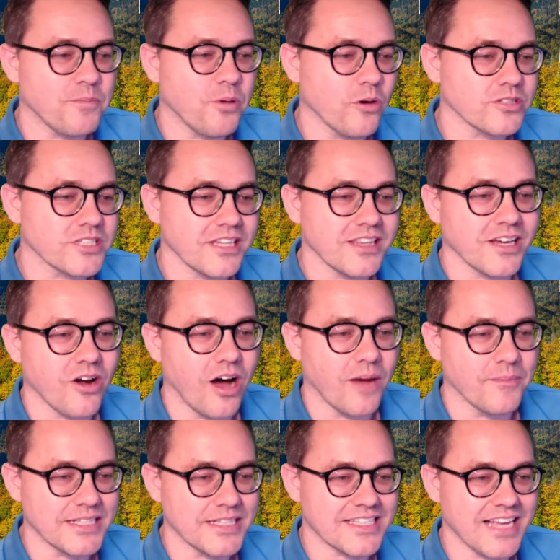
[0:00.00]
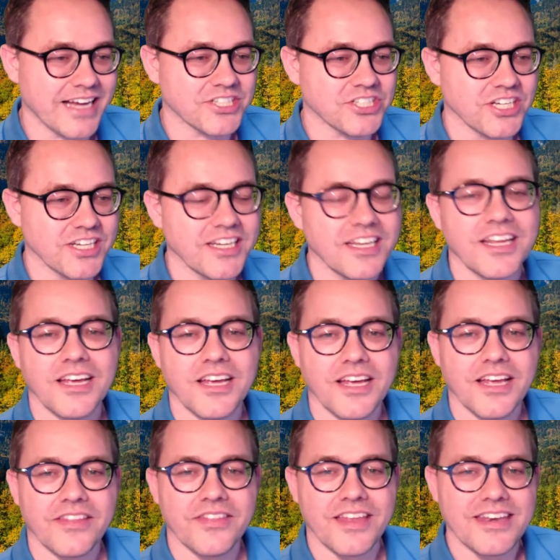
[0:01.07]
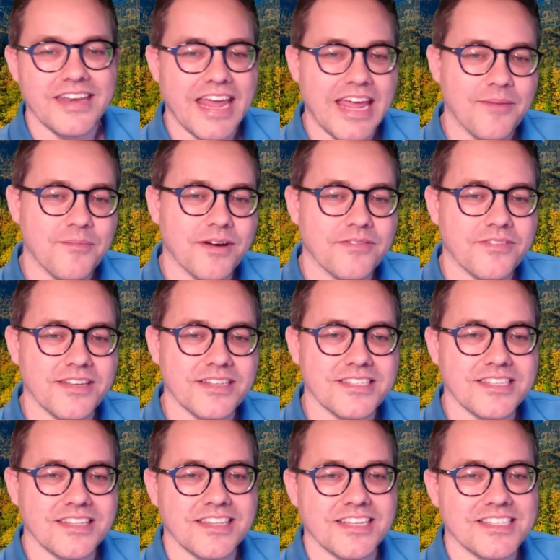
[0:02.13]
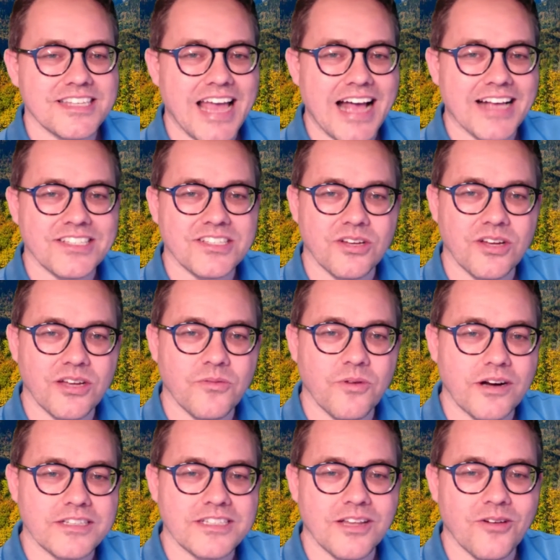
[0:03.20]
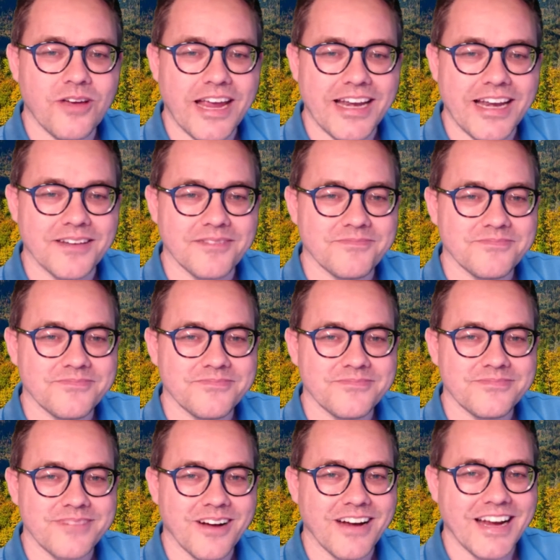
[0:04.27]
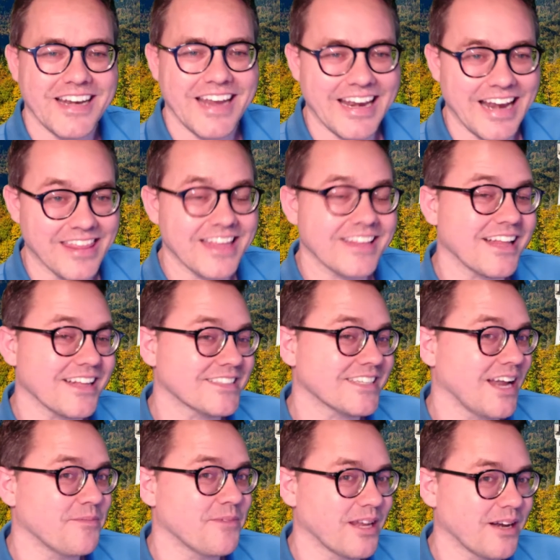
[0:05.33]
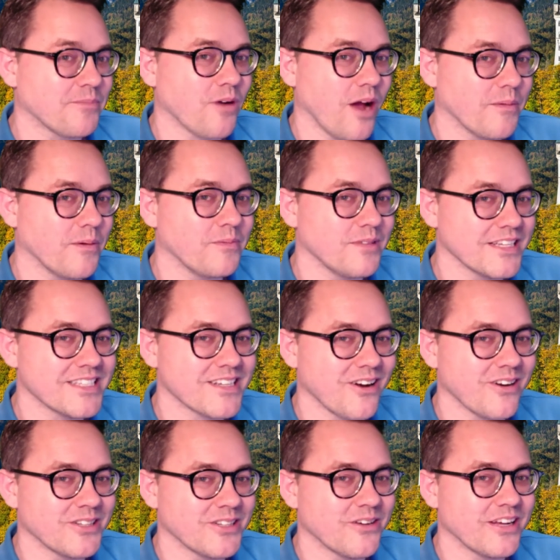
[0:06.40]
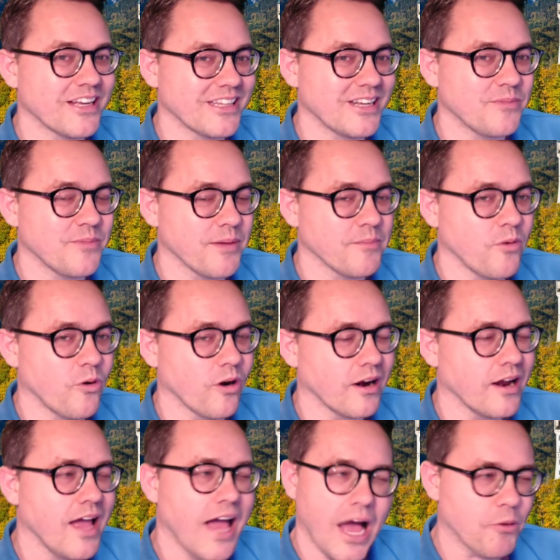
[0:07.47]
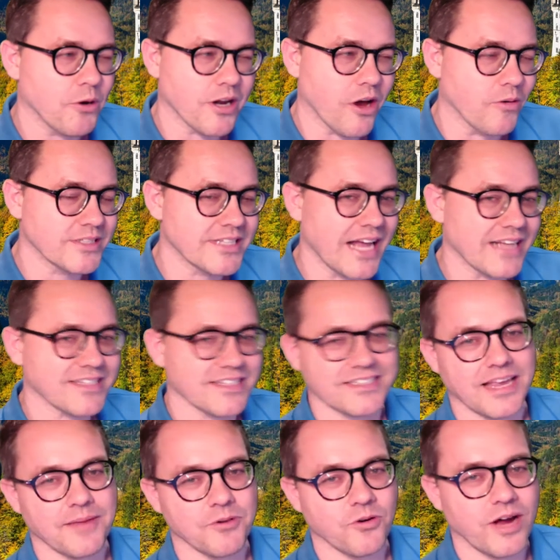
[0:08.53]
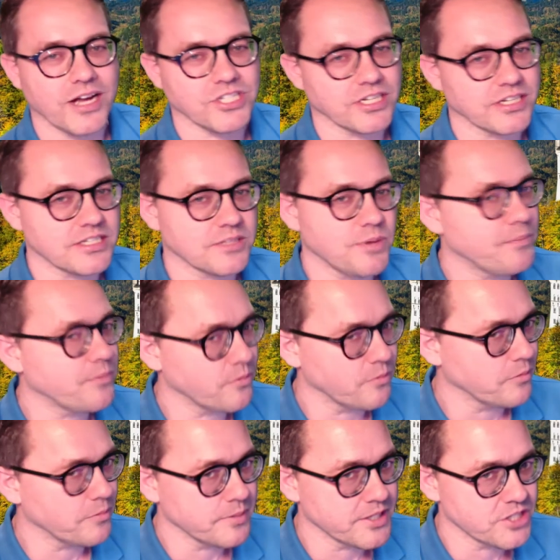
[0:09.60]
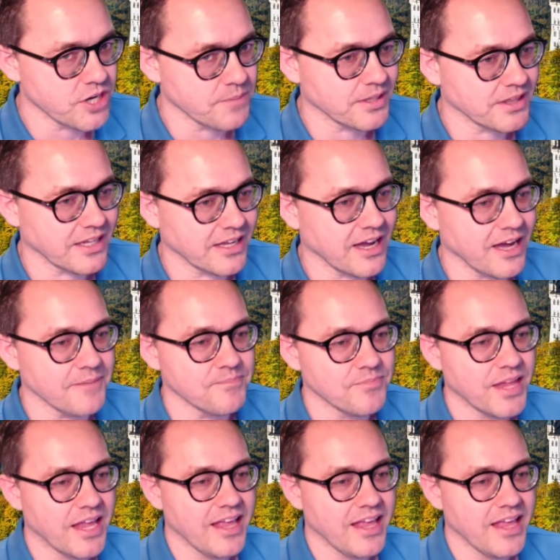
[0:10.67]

post in the comment section the name of this, this castle and where it's located. All right, and I think that's what I'm gonna probably start doing a little bit more. I won't always ask the same question because people will be jumping the gun.